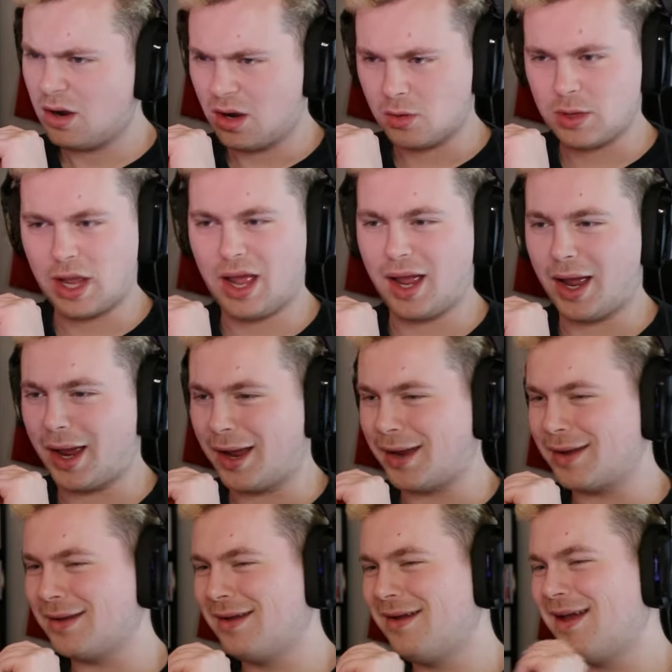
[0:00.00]

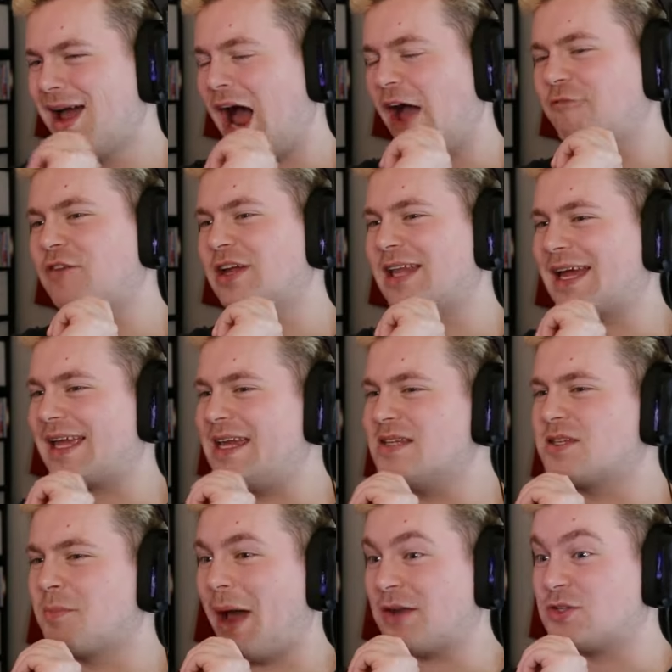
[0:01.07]
Okay. I feel like
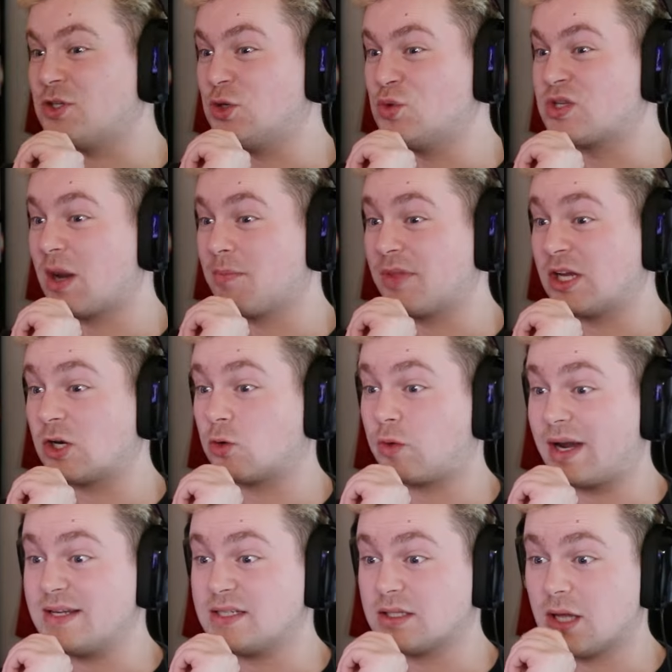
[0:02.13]
he's about to do something
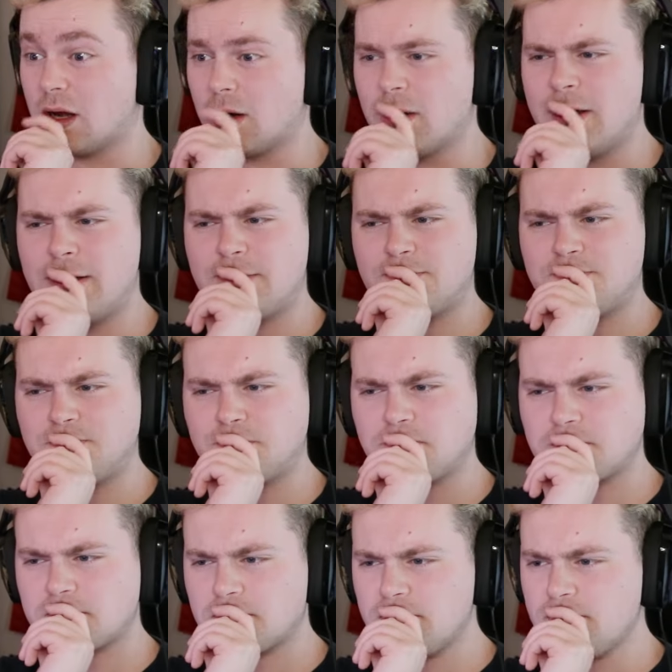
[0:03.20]
crazy though.
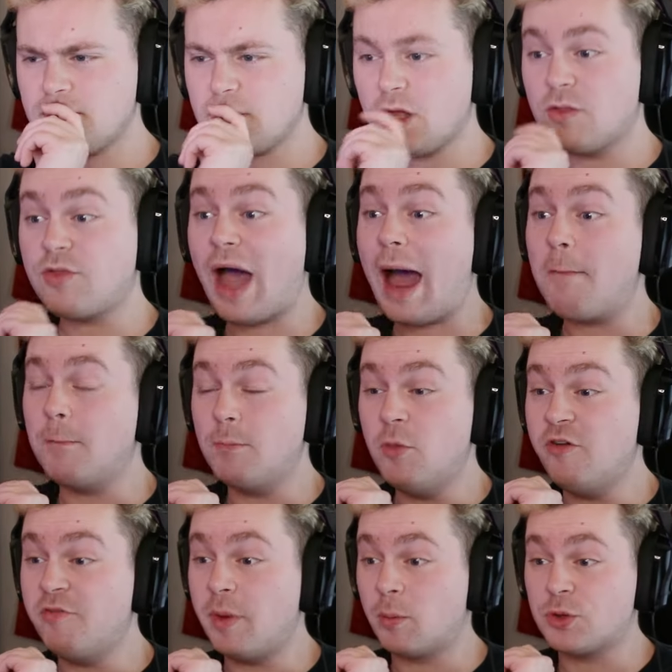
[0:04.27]
That
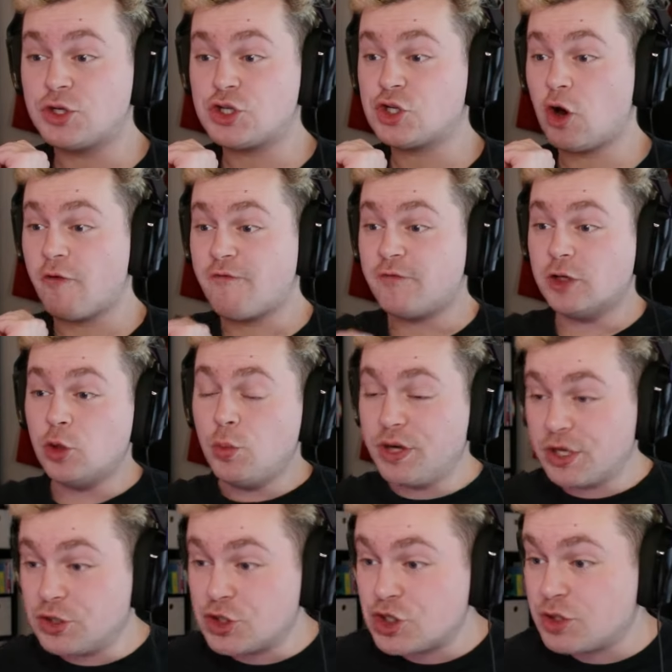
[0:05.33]
movement was so fluid
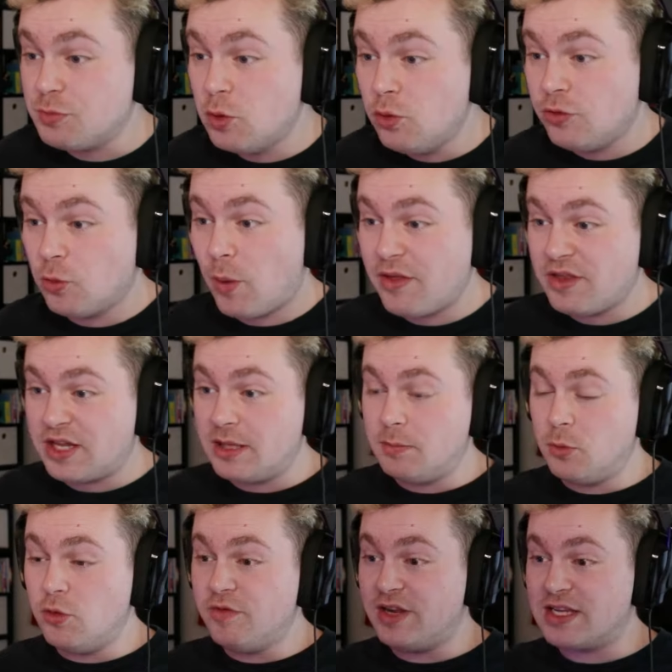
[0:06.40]
and smooth, the way that he
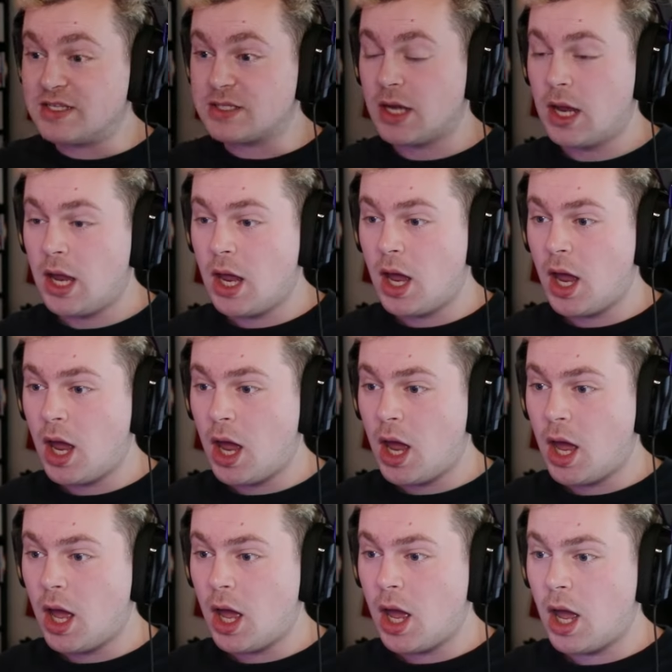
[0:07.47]
moved his
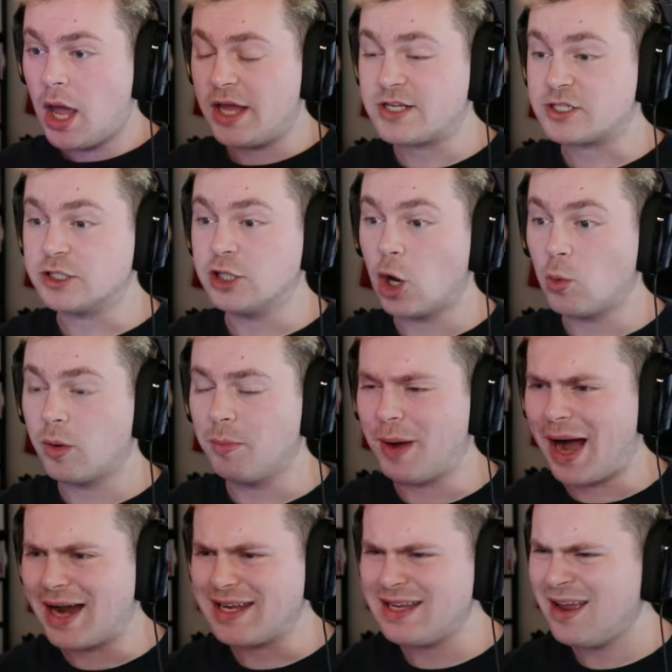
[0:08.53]
his lower
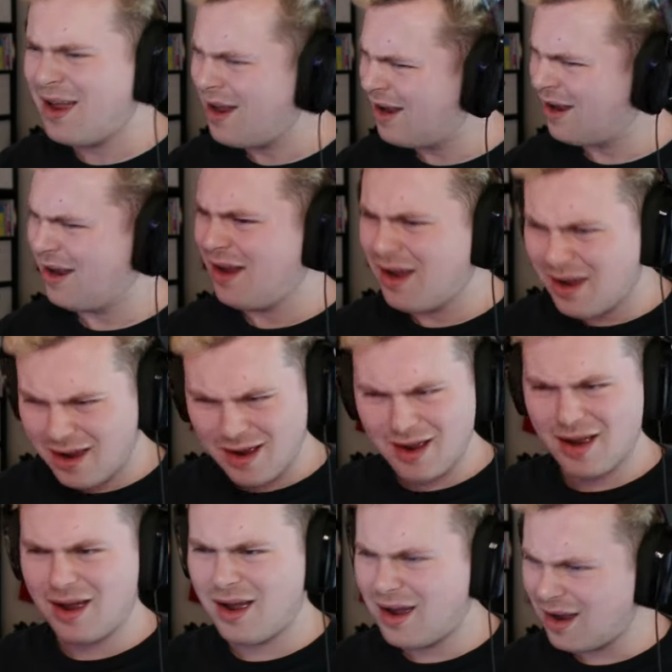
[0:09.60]
body.
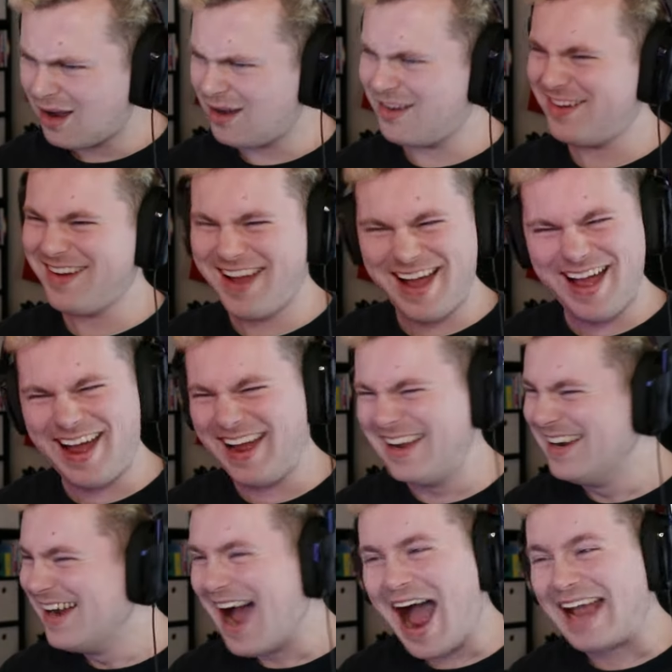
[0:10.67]

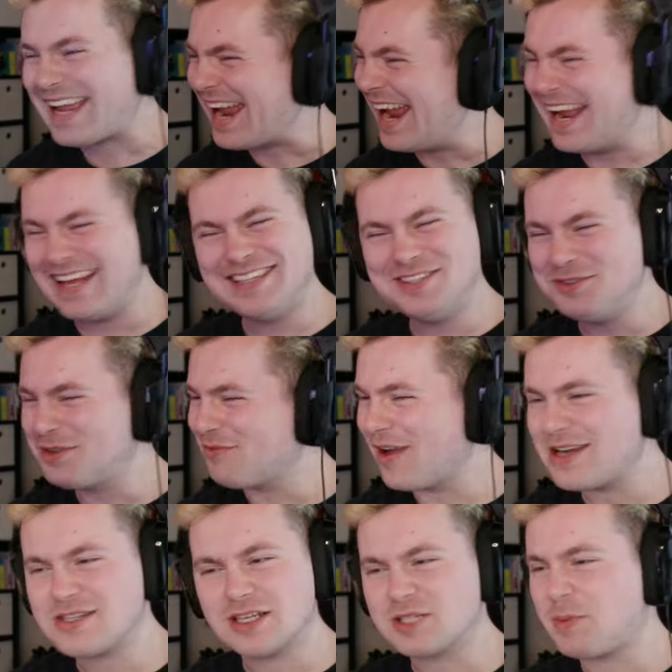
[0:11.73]
Ah! I can't do the
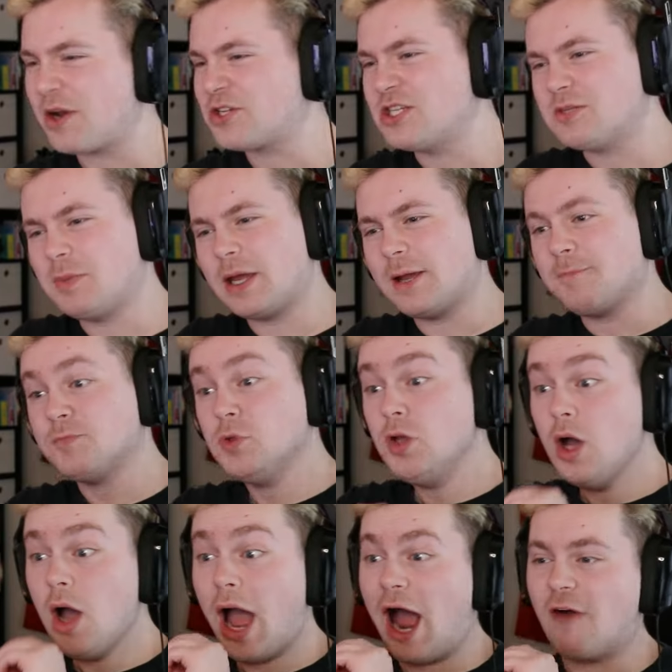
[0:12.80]
facial expressions, man.
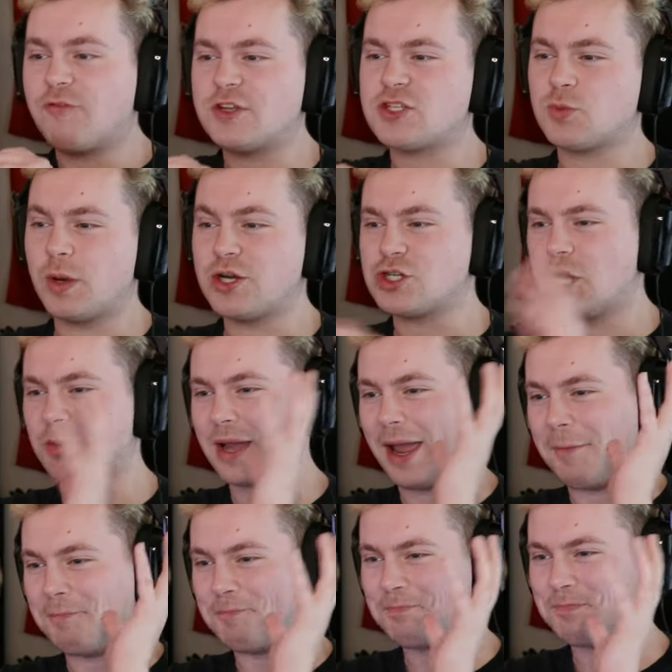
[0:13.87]
No! Outfit switch, okay.